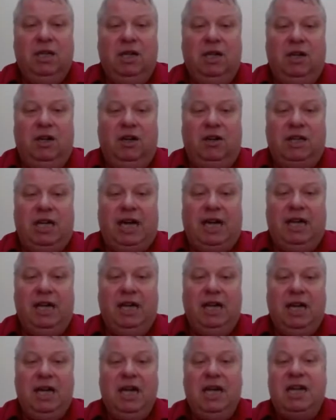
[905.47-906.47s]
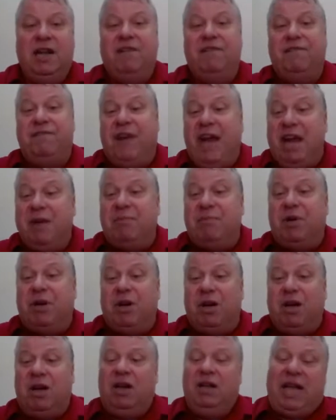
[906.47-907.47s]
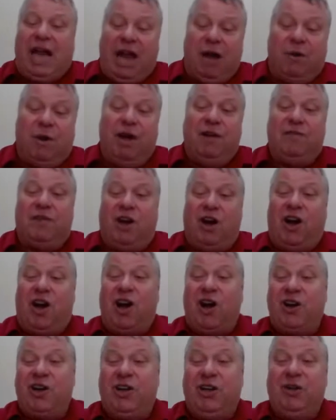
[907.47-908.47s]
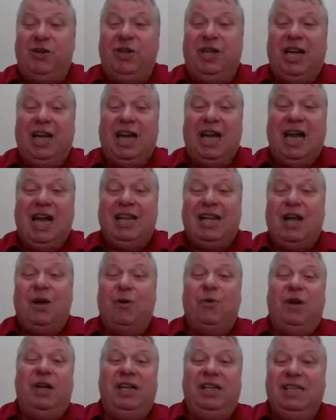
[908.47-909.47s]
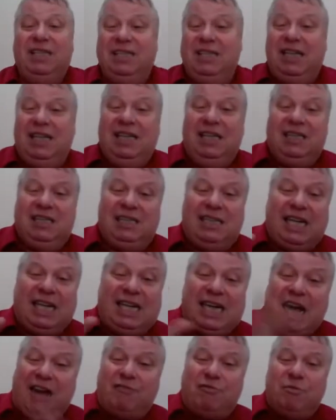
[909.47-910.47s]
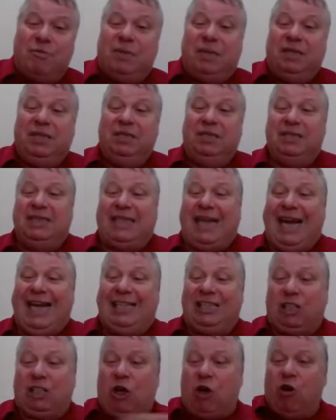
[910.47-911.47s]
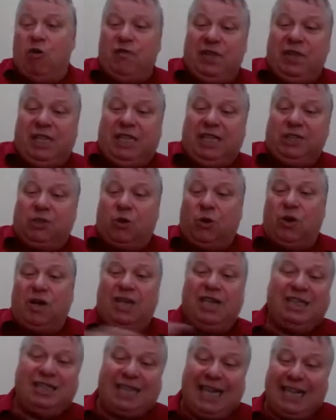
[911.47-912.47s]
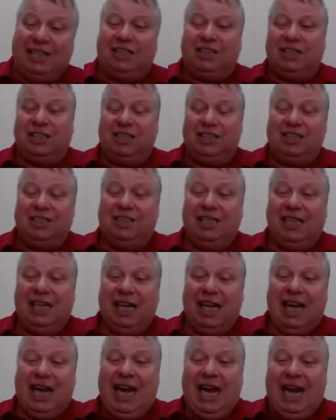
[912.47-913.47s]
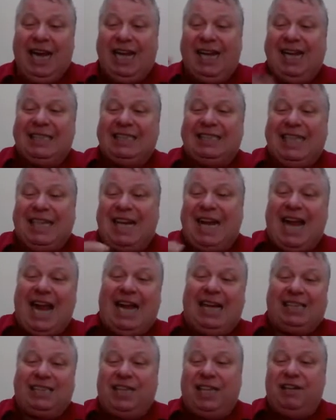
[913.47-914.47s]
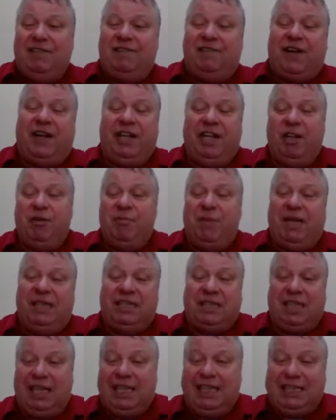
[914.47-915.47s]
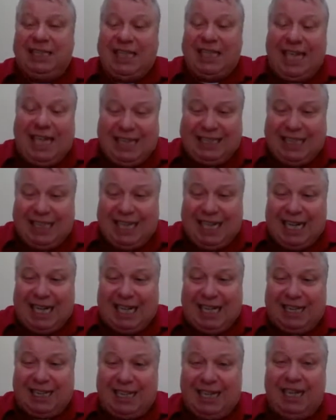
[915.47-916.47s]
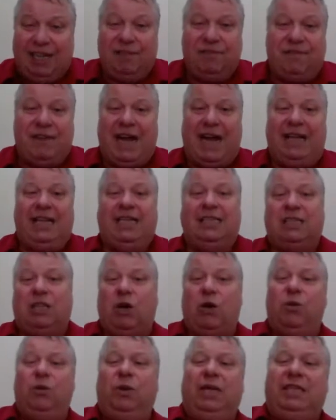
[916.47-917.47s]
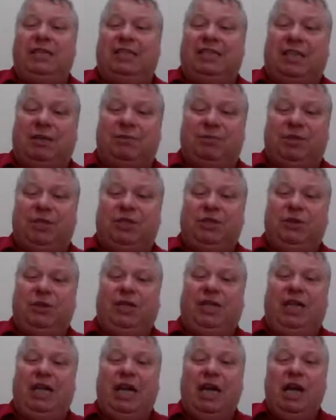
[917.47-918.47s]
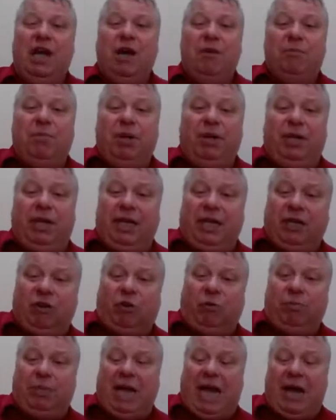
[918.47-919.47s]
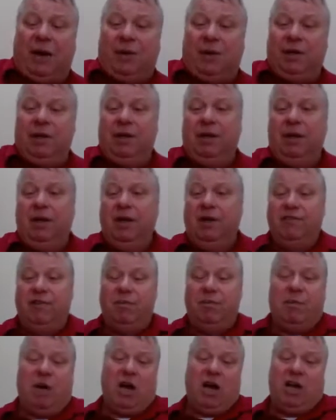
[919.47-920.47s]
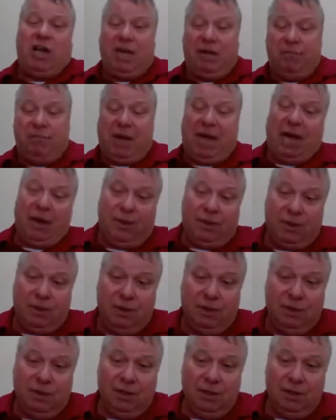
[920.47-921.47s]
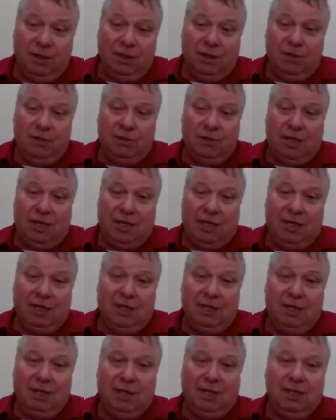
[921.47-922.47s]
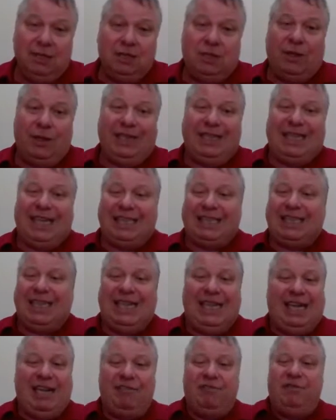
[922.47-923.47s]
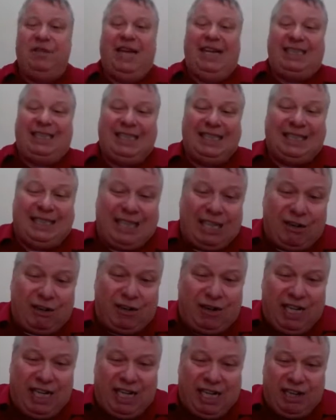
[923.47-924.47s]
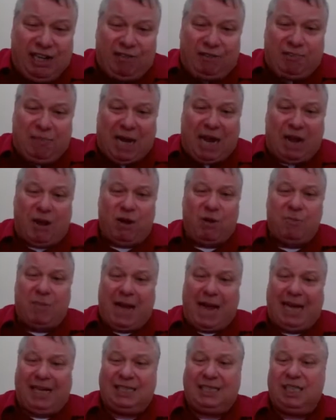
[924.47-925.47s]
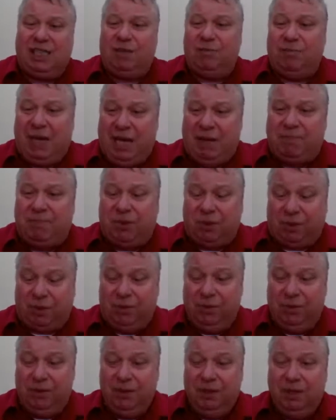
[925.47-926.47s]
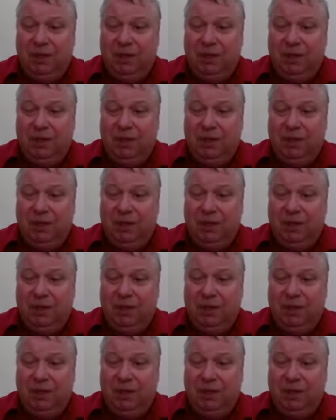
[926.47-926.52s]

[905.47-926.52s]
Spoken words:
Okay. Now Weber, however, argued that when the government takes over these organizations, it isn't actually fundamentally changing anything. In fact, it's only substituting political power for market power, right? So it doesn't necessarily give power back to the people.